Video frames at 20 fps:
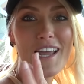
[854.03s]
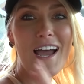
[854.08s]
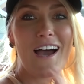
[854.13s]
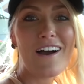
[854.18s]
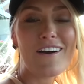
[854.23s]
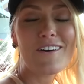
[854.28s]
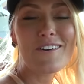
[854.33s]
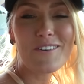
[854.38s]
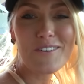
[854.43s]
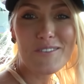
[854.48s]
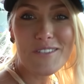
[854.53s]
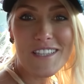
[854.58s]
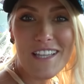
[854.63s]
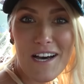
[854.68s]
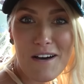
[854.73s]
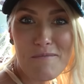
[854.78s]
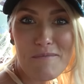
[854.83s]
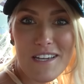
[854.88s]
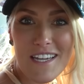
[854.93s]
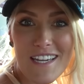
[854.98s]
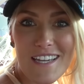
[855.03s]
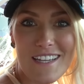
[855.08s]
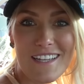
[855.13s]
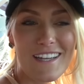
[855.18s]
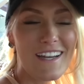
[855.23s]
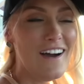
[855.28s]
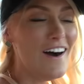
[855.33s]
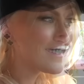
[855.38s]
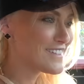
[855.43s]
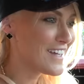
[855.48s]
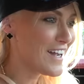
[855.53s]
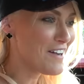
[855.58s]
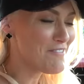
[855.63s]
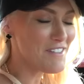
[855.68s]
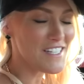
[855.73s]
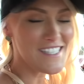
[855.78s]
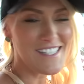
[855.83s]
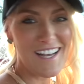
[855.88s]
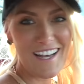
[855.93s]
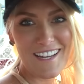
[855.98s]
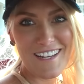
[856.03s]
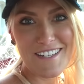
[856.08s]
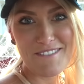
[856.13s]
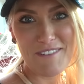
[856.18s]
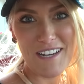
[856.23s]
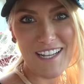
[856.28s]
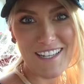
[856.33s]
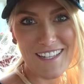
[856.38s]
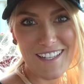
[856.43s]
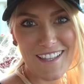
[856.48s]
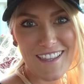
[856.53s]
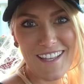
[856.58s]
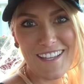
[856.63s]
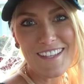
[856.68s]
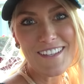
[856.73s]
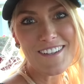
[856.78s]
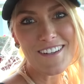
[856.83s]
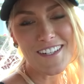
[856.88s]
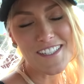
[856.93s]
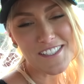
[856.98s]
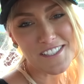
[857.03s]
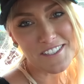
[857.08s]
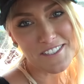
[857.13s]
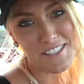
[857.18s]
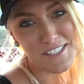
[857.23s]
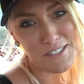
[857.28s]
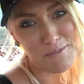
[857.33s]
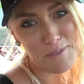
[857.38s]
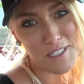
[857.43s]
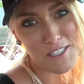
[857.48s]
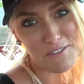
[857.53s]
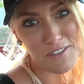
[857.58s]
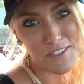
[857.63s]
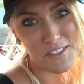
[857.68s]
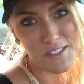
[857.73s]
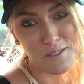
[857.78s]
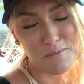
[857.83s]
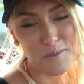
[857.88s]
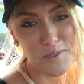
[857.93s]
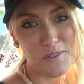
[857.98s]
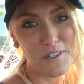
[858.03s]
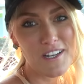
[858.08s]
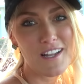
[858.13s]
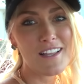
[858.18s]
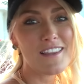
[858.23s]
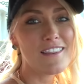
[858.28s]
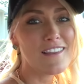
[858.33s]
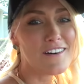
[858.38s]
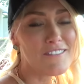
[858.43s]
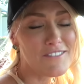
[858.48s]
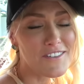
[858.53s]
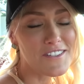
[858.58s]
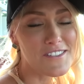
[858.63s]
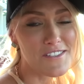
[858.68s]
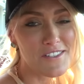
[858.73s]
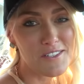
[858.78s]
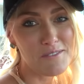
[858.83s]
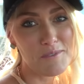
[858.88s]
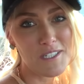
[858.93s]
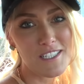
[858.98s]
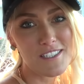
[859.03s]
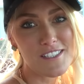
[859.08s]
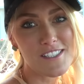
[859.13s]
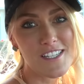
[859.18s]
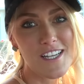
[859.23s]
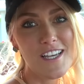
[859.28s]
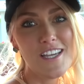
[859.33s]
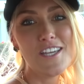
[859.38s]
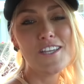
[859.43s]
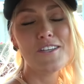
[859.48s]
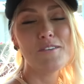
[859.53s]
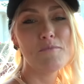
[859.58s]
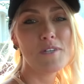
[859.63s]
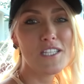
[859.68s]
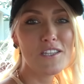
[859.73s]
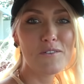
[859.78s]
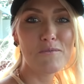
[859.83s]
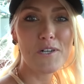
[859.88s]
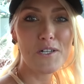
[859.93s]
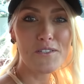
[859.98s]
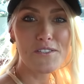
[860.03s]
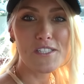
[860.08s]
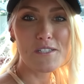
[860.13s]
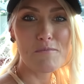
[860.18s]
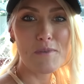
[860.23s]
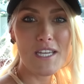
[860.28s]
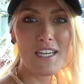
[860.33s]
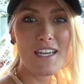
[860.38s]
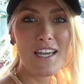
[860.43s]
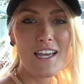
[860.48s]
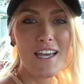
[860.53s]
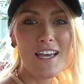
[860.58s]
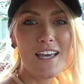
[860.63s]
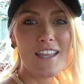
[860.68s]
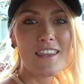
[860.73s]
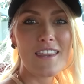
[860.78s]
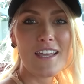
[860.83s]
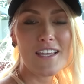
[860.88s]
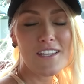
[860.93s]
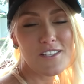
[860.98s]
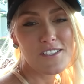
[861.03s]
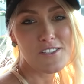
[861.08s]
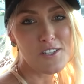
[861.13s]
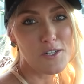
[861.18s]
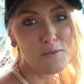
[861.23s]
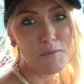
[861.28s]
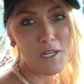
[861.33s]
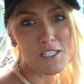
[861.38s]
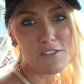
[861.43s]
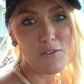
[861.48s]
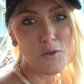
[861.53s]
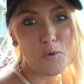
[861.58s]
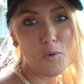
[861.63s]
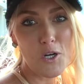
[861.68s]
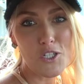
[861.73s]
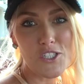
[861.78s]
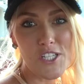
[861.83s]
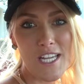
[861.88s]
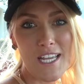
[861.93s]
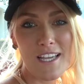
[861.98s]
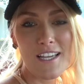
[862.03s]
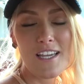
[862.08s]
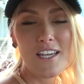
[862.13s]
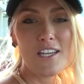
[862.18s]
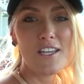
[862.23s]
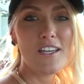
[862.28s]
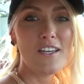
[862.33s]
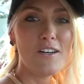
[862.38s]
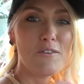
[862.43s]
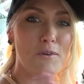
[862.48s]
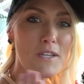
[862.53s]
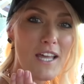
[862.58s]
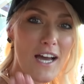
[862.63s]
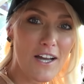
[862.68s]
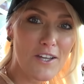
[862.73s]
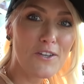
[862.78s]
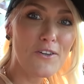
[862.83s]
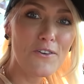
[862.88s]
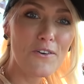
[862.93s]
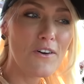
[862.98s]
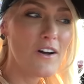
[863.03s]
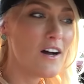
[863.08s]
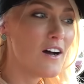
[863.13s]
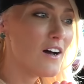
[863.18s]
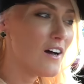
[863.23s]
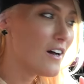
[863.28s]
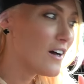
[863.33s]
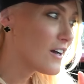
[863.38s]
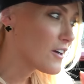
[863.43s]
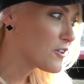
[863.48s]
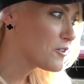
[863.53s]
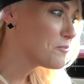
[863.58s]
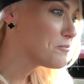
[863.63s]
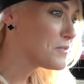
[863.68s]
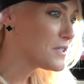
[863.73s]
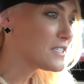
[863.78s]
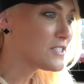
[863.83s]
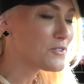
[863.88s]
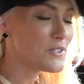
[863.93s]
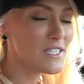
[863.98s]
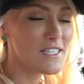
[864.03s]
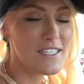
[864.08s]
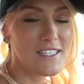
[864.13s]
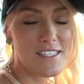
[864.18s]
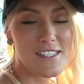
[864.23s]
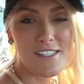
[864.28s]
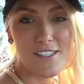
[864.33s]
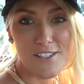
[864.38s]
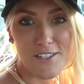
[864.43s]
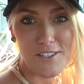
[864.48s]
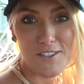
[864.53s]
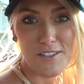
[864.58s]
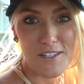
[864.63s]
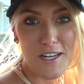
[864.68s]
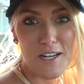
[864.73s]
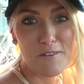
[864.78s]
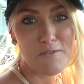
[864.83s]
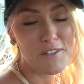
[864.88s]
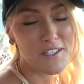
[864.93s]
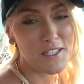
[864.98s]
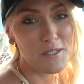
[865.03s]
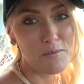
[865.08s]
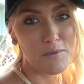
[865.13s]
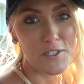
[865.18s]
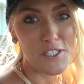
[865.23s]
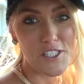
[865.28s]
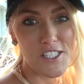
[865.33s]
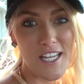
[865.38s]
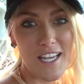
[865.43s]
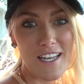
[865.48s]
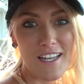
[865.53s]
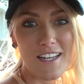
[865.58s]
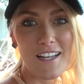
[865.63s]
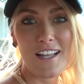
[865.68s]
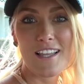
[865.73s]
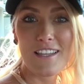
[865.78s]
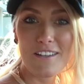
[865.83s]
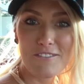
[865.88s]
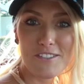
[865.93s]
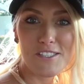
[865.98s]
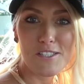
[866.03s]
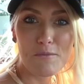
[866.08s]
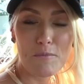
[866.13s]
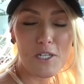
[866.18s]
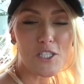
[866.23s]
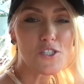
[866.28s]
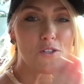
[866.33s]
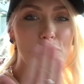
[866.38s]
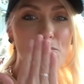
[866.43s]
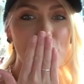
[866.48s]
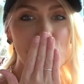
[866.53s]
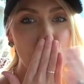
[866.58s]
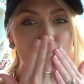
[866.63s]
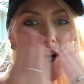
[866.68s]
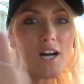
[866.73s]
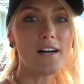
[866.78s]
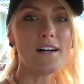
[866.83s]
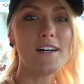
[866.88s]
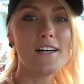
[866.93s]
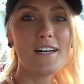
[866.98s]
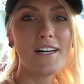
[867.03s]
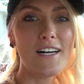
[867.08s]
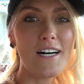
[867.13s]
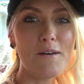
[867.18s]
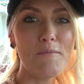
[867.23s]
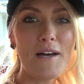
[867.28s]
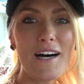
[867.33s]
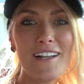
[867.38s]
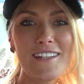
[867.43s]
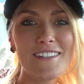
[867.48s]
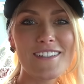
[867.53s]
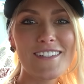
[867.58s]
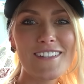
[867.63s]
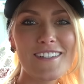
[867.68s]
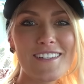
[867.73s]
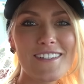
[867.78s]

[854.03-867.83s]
How cool would that be? Yeah, I'm excited about it. Thank you guys so, so much for your support. I love you so much. You mean the world to me. Thank you so much for watching. Without you, I couldn't be doing this. So I really appreciate it. I love you so much. Mwah. I'm out.